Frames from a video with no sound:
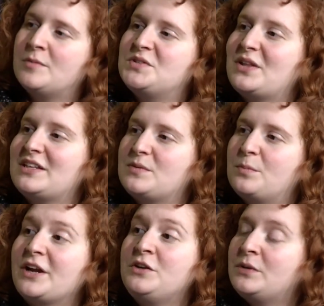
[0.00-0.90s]
So that's a
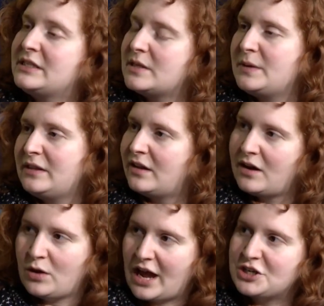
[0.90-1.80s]
brand new exhibit that
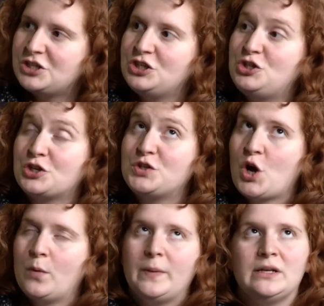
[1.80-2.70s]
actually just
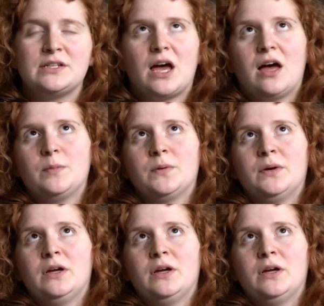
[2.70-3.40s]
opened up